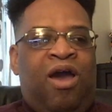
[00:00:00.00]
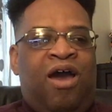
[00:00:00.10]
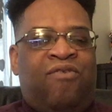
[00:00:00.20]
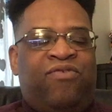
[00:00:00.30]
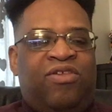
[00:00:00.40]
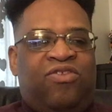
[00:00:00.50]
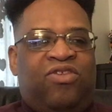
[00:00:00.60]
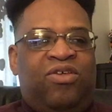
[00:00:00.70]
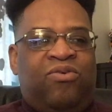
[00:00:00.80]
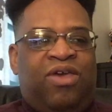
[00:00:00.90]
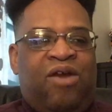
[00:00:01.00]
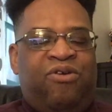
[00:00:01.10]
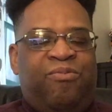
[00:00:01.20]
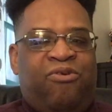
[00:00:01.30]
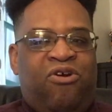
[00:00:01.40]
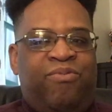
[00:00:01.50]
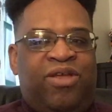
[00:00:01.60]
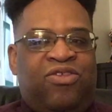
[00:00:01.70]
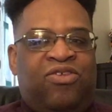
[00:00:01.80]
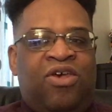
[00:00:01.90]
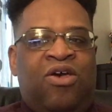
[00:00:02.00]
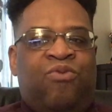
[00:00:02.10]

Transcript: have concealed carry permits